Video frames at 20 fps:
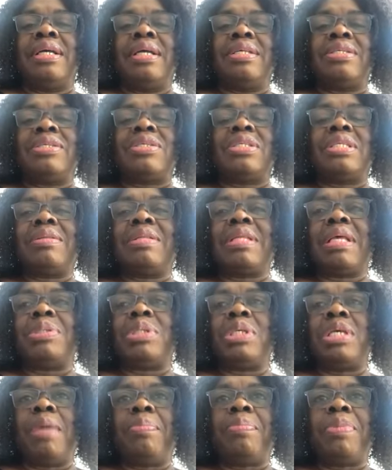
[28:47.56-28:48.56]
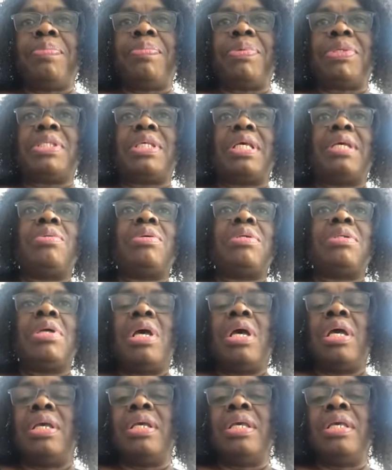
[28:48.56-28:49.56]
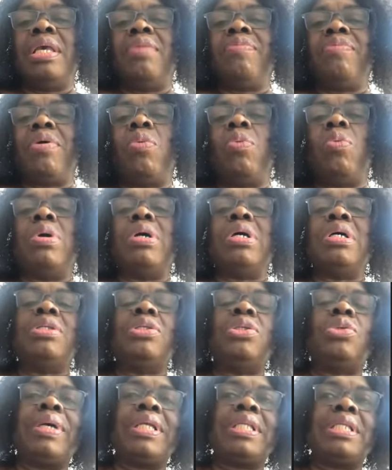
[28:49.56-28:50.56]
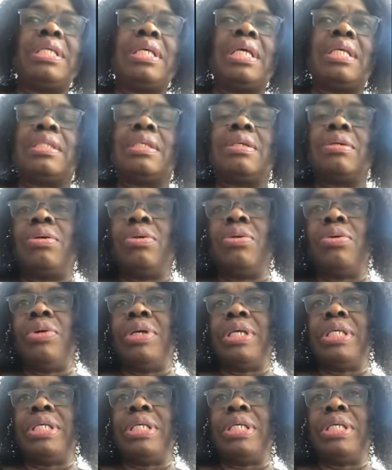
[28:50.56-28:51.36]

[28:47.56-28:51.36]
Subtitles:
So sometimes you hear people say, well, he gave a word 20 years ago.